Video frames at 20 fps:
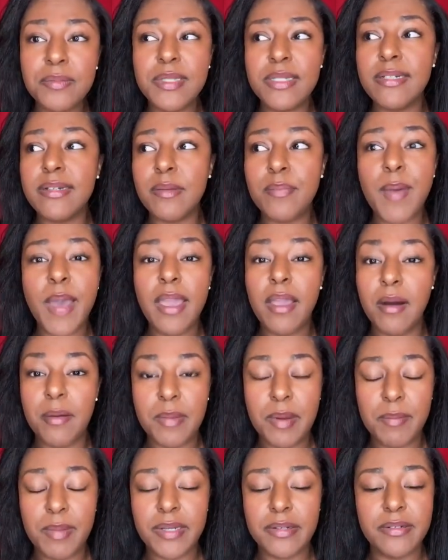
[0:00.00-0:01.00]
to pay all
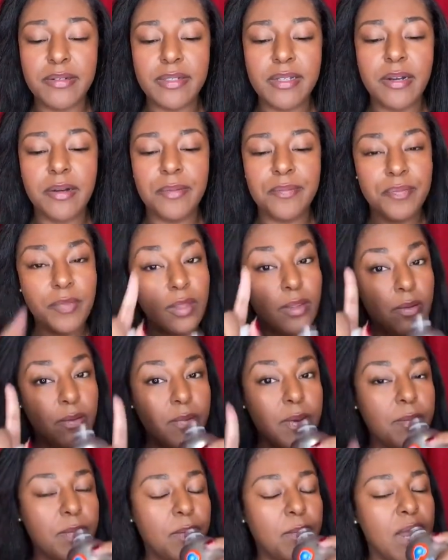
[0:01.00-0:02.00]
my bills. So
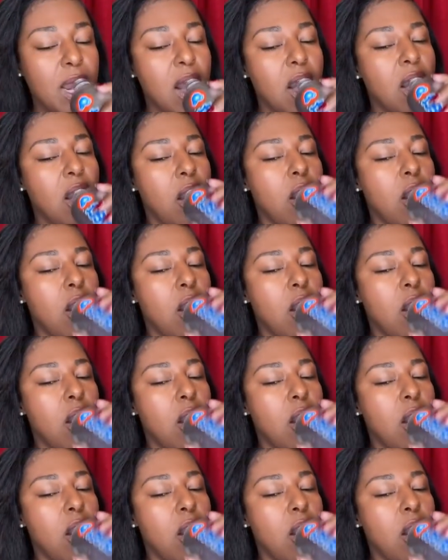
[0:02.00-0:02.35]
one moment.